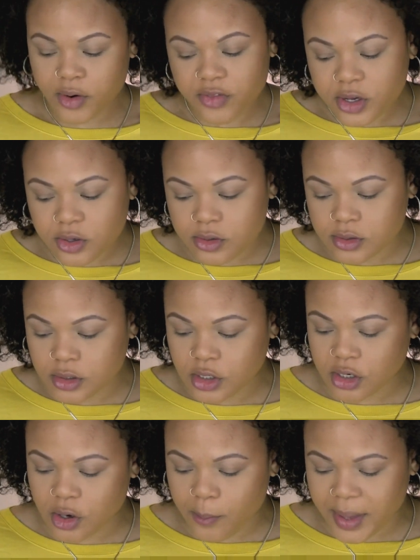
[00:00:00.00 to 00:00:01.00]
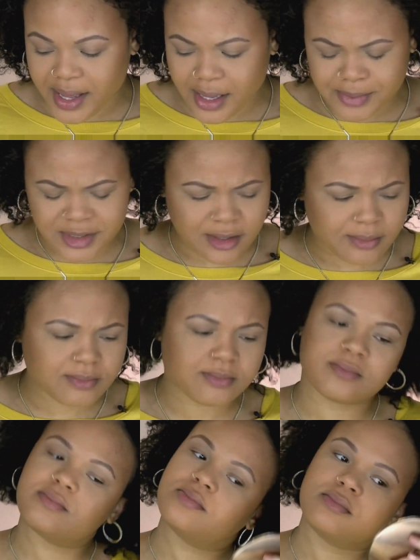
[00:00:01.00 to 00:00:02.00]
Or they'll, you know, make up
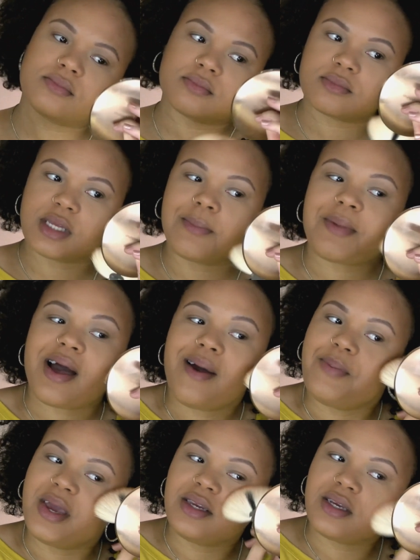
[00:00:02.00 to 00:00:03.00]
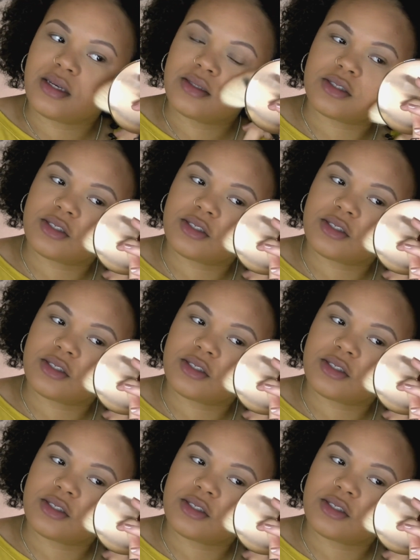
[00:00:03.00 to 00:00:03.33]
some, in my opinion,